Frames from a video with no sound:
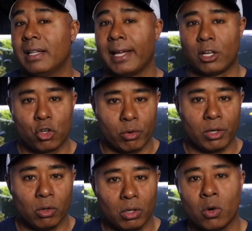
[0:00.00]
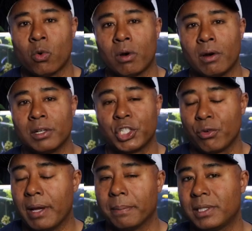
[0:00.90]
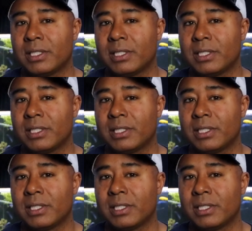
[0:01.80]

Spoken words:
like krill or shrimp.